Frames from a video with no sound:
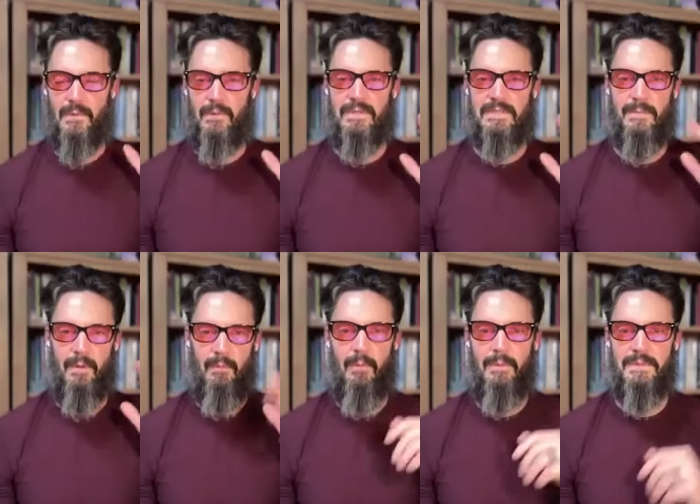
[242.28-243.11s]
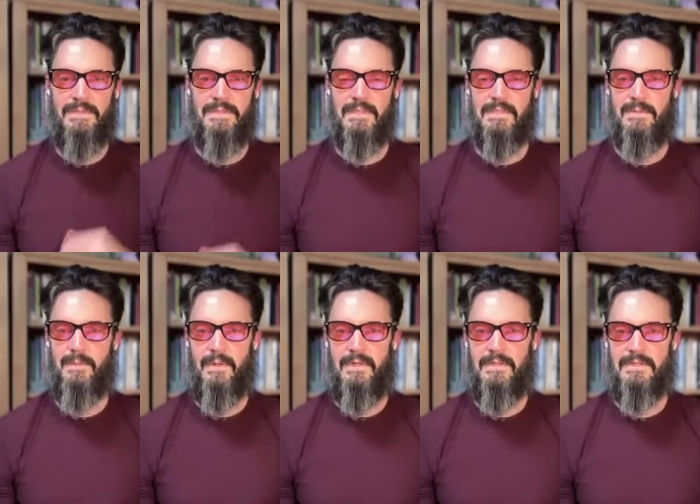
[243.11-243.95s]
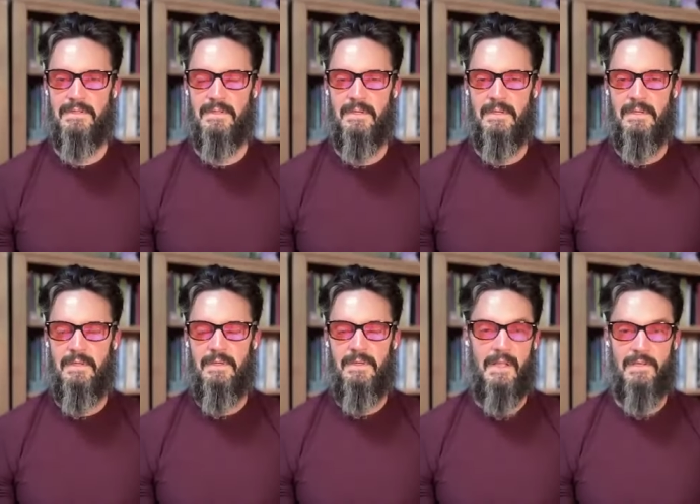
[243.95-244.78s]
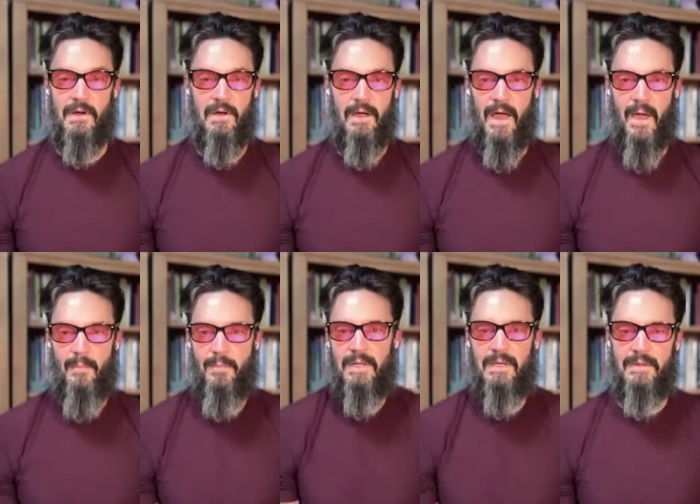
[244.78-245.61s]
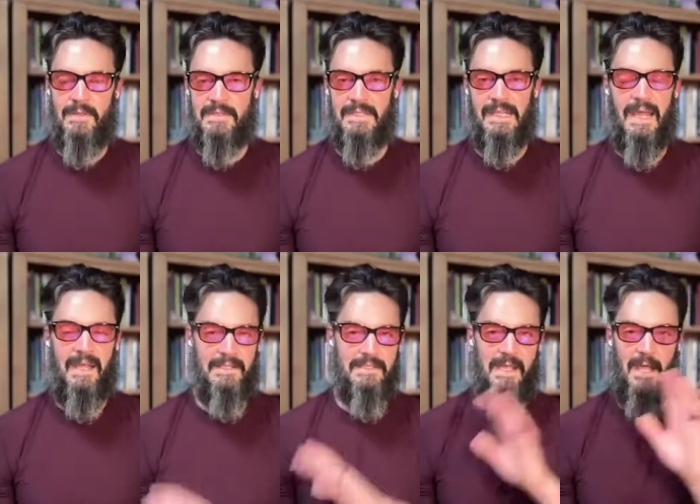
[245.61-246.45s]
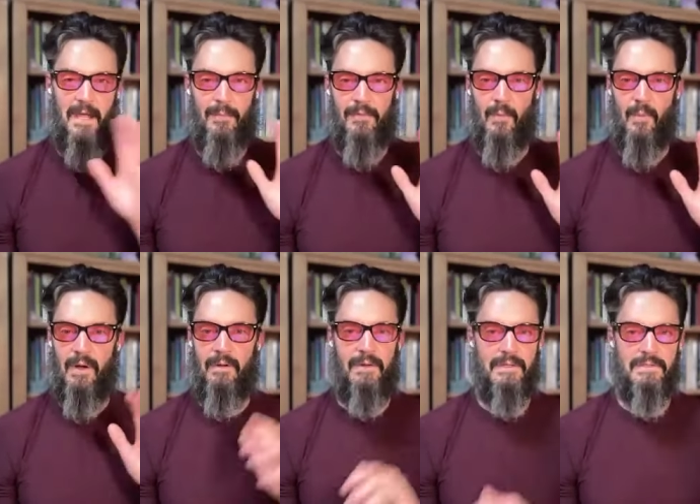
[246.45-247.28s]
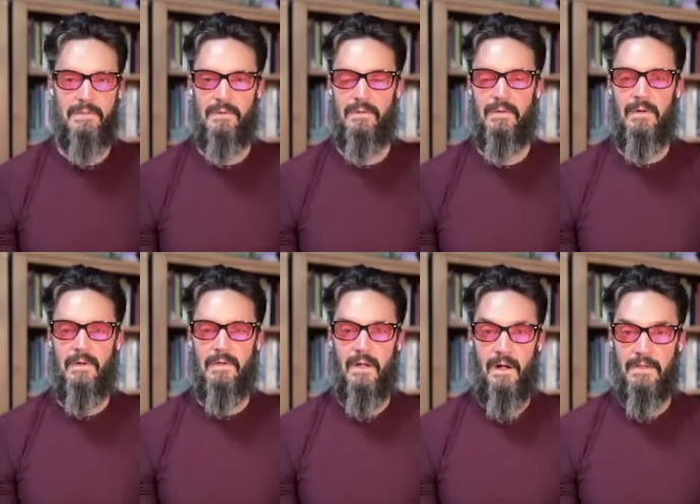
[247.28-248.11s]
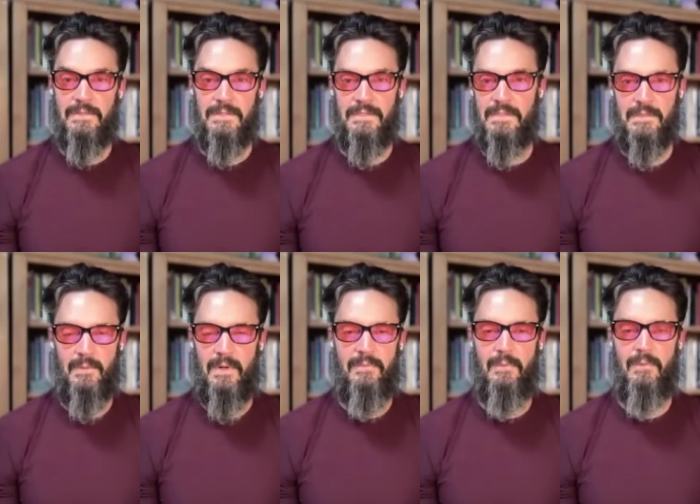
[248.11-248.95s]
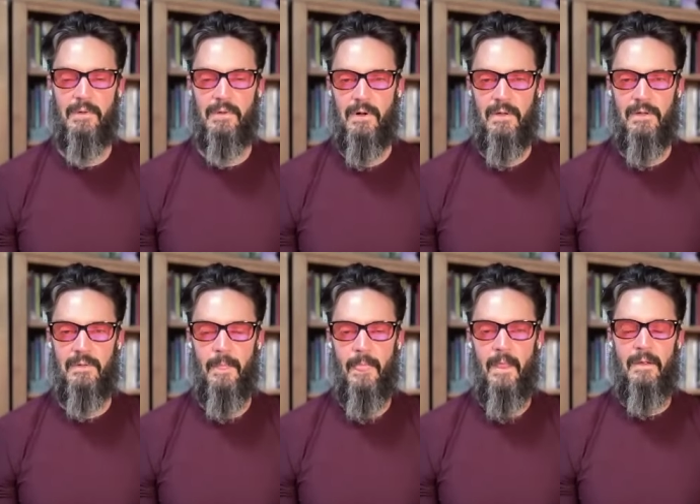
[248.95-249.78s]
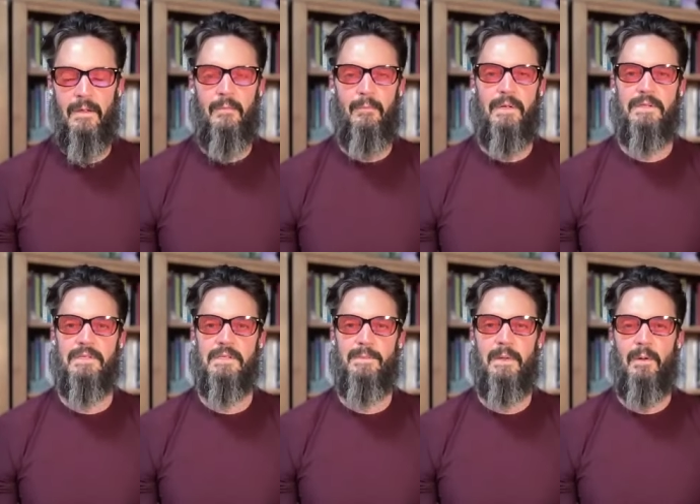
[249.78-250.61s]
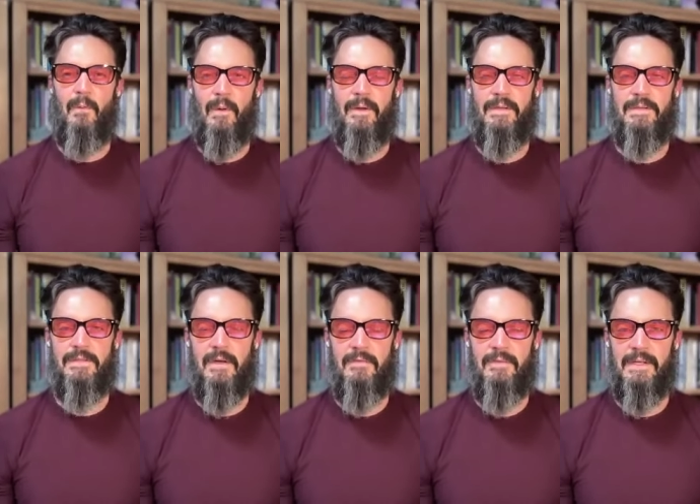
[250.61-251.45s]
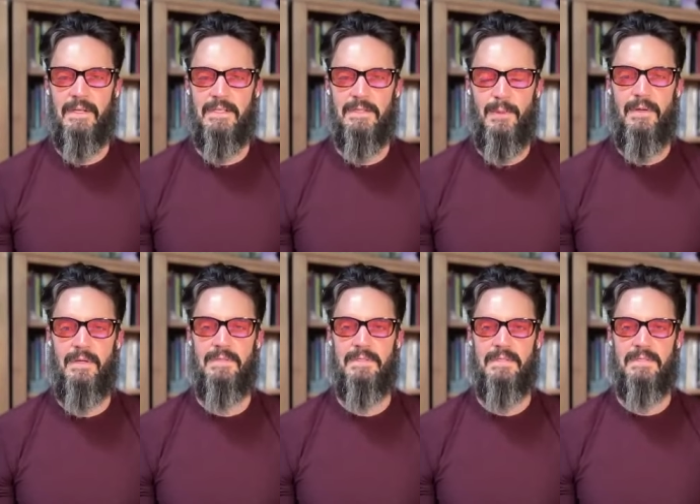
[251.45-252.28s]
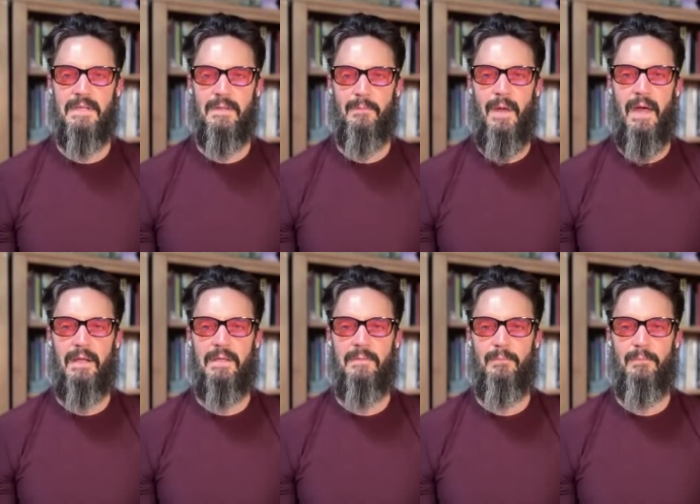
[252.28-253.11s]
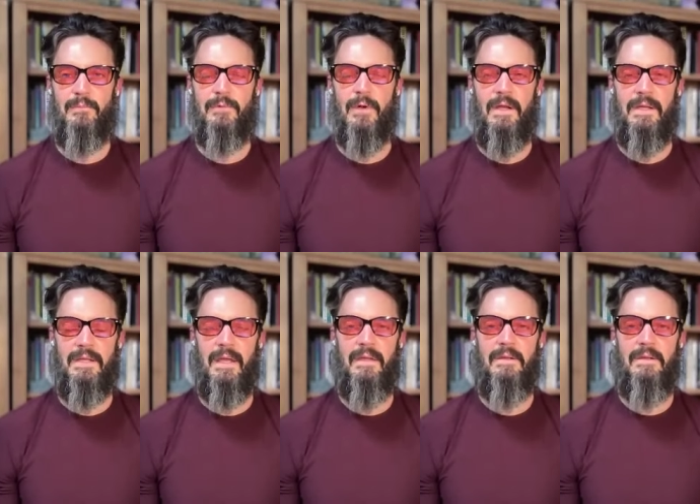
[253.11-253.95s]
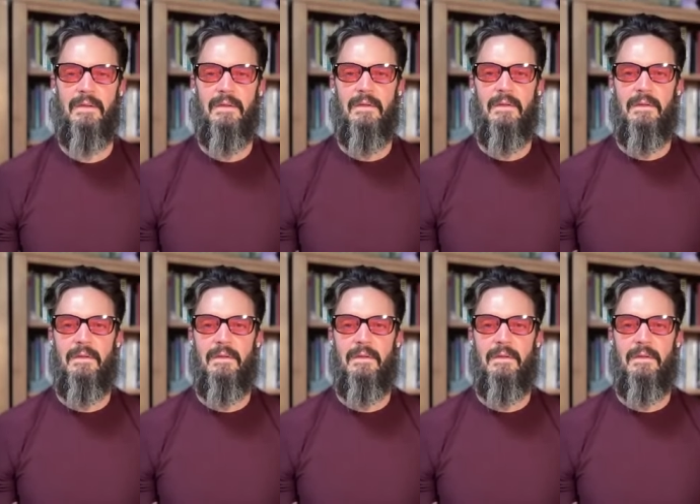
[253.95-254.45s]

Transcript: and stories about what we just experienced. And that's all happening in this landscape of awareness or consciousness, whatever you want to call it. But just being aware that you're having an experience and sitting back and trying to get